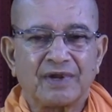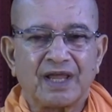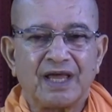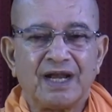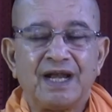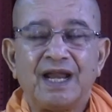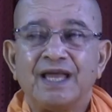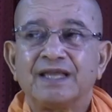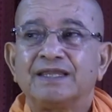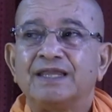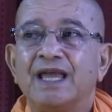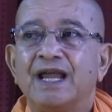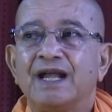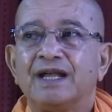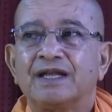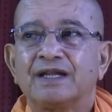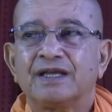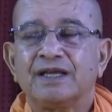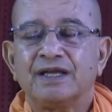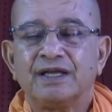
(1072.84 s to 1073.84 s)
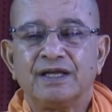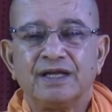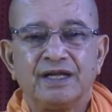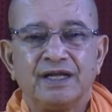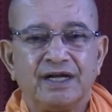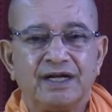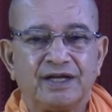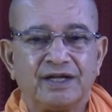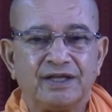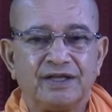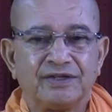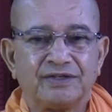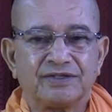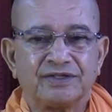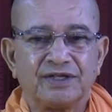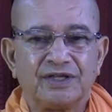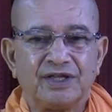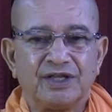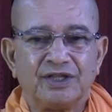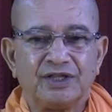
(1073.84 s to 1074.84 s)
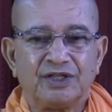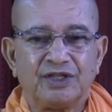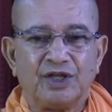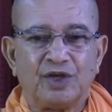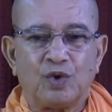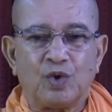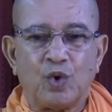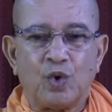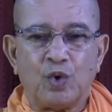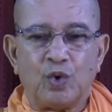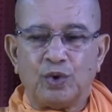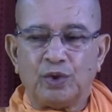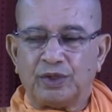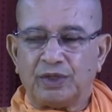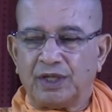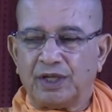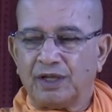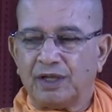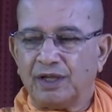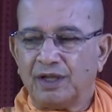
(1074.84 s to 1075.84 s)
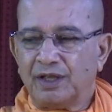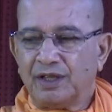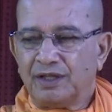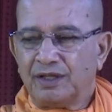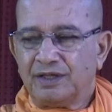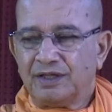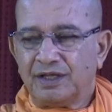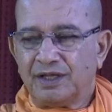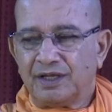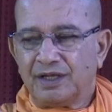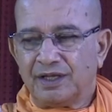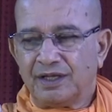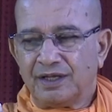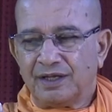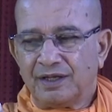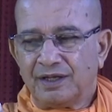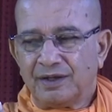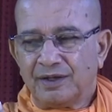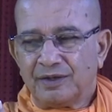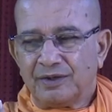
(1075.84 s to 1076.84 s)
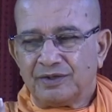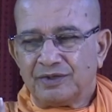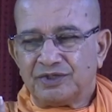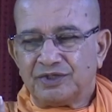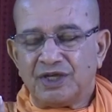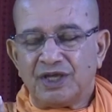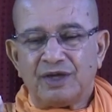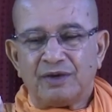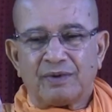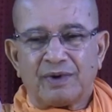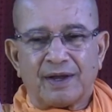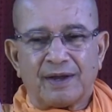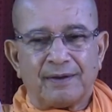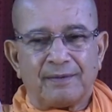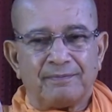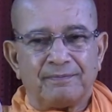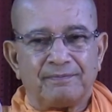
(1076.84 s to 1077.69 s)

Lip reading: Like that, it is the whole thing, the jiva.